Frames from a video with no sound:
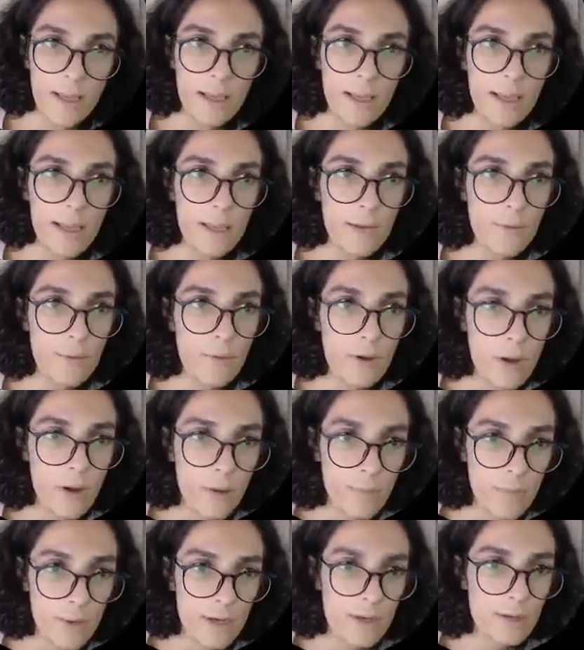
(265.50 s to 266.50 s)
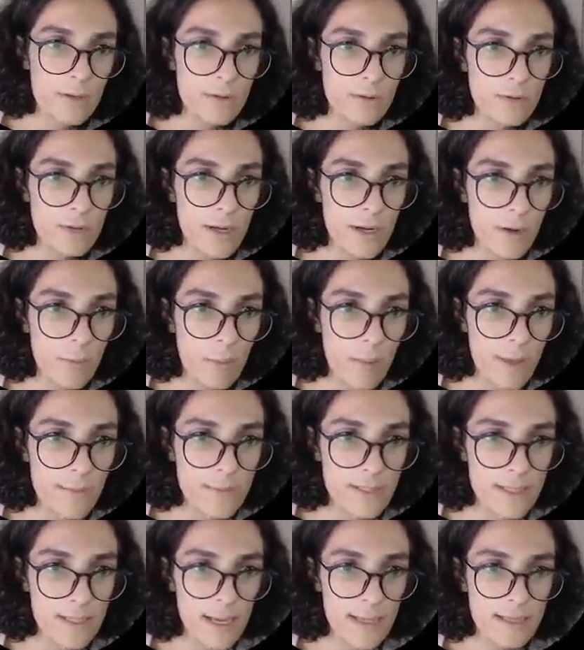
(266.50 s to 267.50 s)
If we come here to their
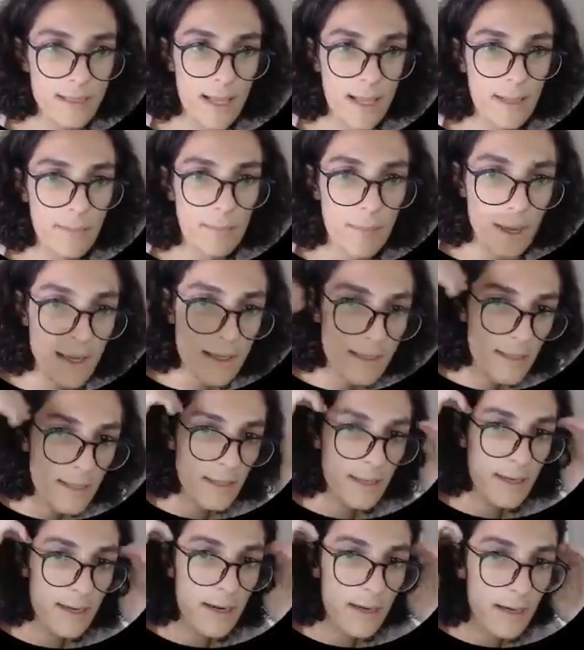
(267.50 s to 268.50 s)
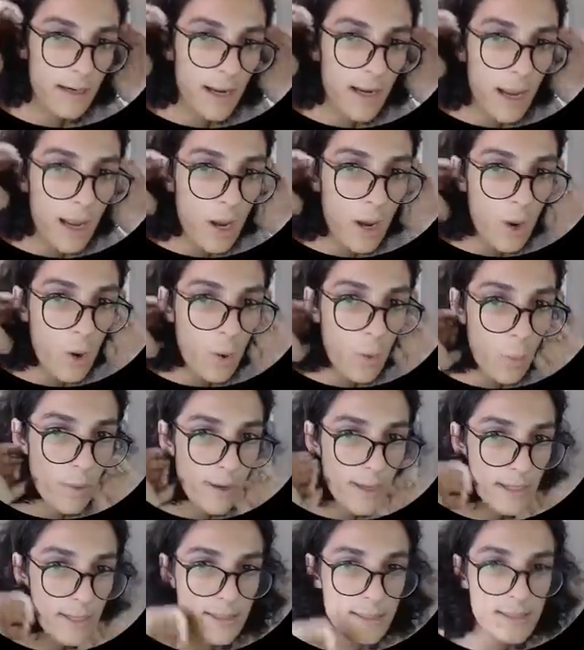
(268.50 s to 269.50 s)
website and paste it here, we
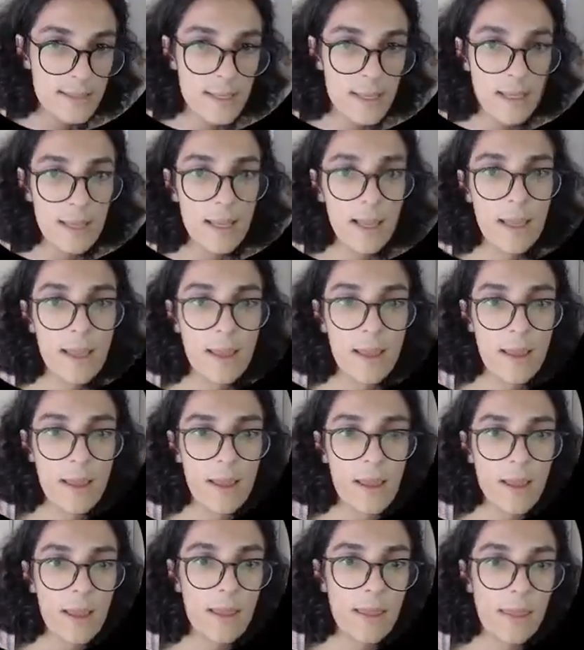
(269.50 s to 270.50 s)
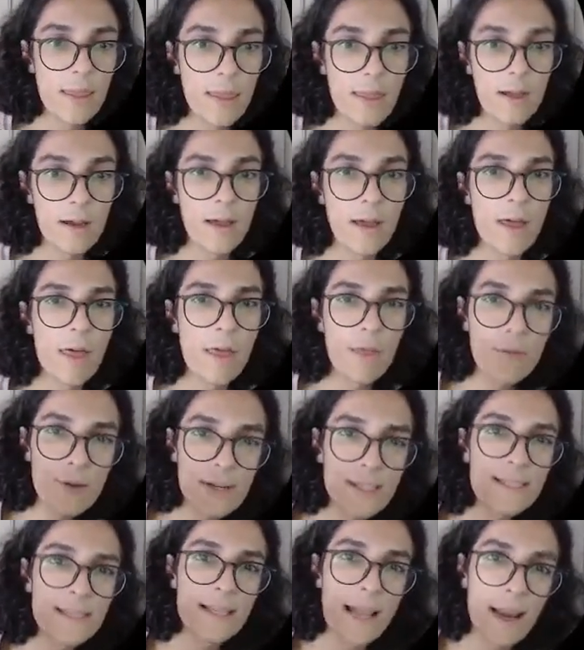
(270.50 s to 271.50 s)
can see the
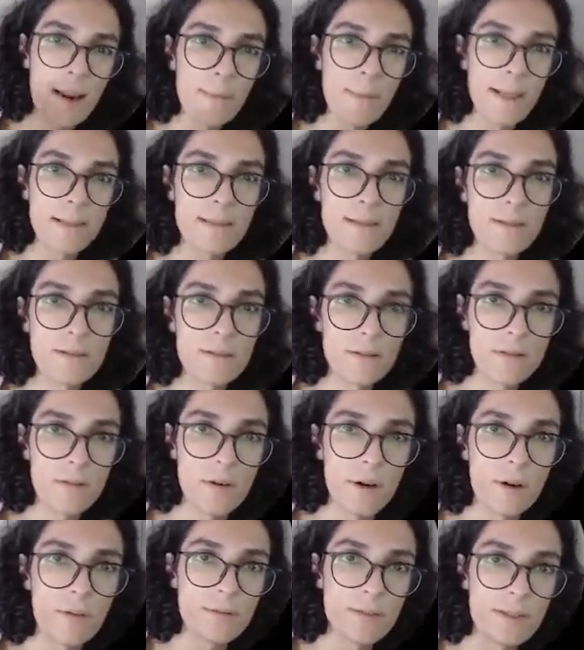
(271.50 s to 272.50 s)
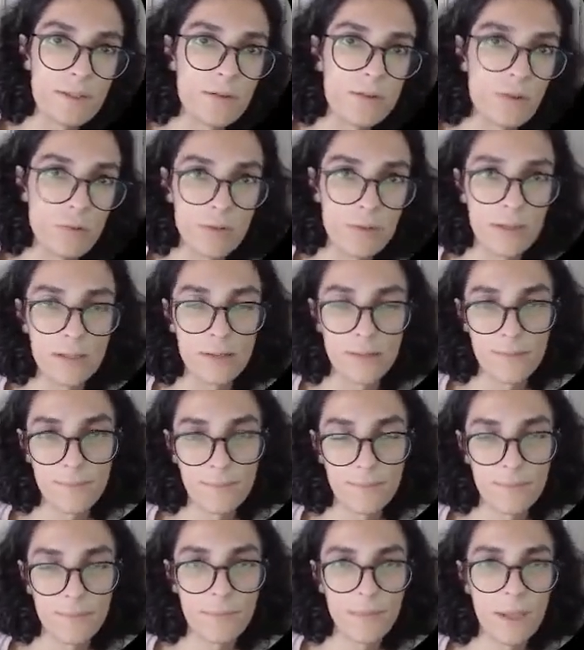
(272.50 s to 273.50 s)
3 segments of this token.
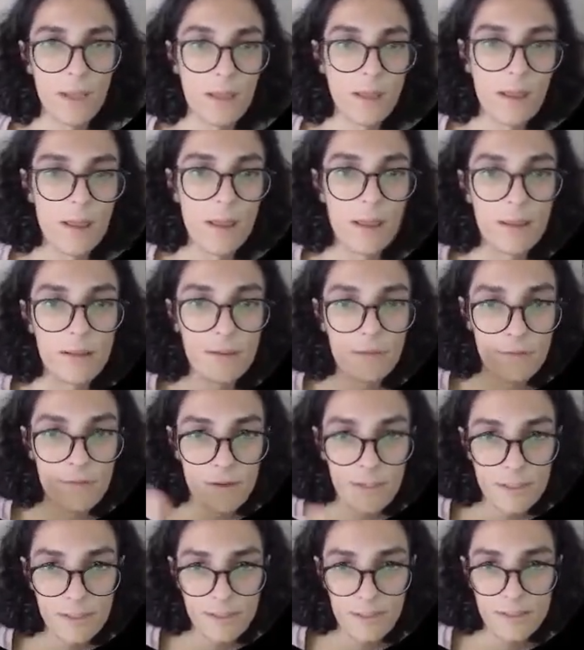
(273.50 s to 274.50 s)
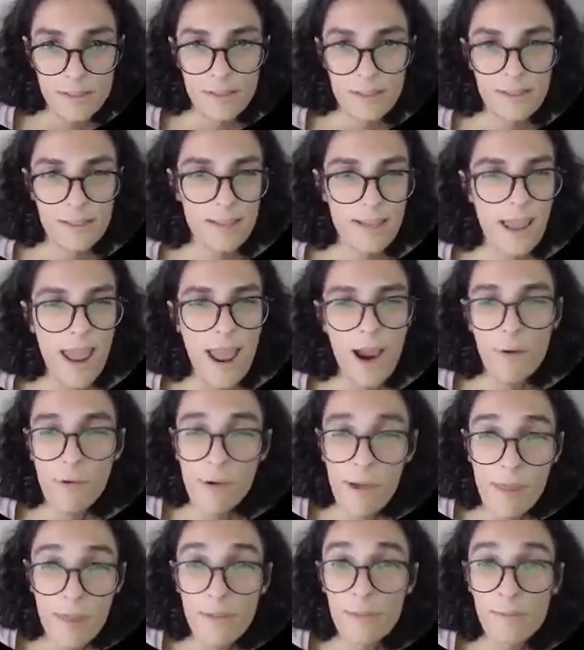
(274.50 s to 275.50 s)
The first is the
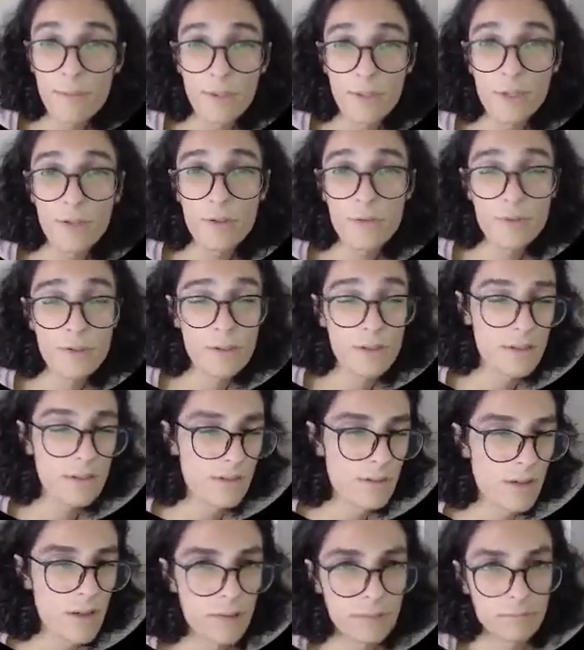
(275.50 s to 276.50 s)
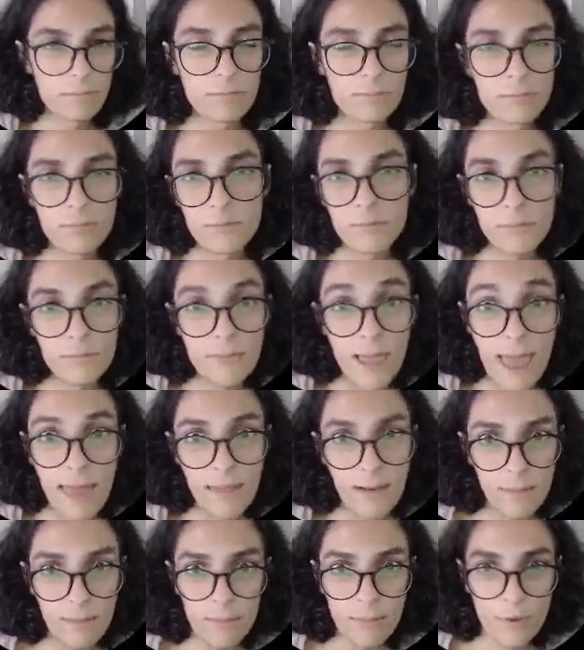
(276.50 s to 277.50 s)
algorithm used. It's not
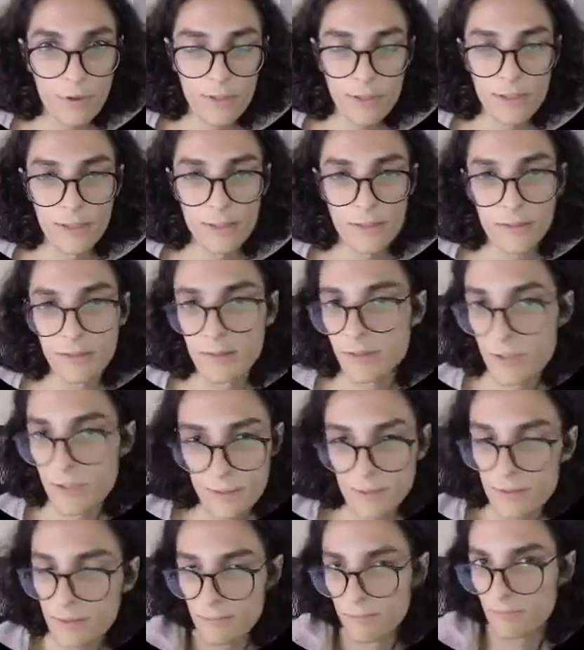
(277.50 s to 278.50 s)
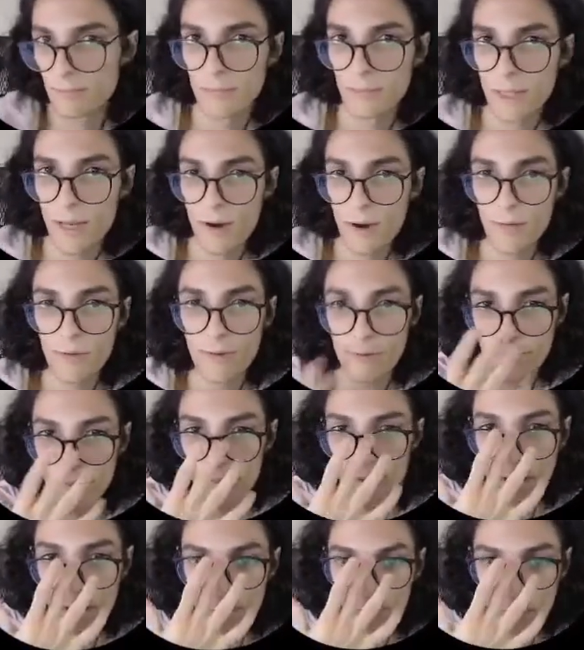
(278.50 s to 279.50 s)
that important, it's just the algorithm
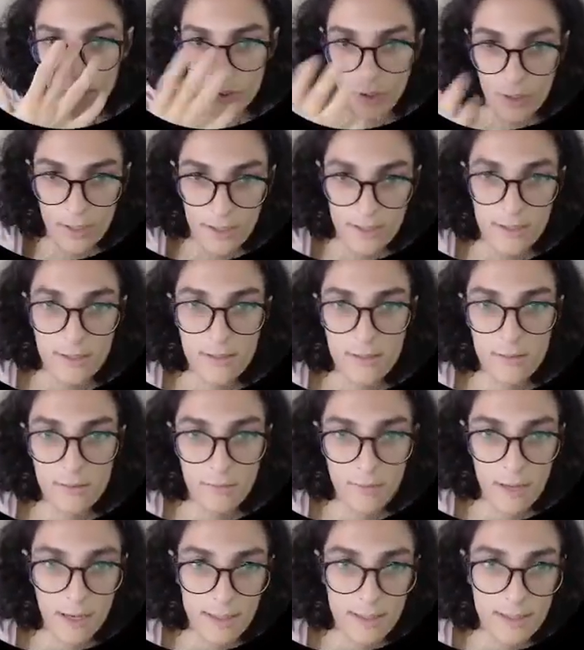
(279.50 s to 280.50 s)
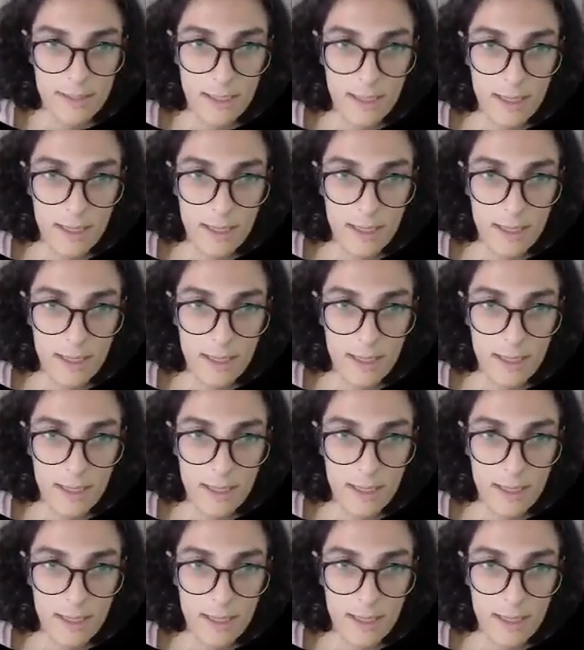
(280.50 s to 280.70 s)
of choice, right?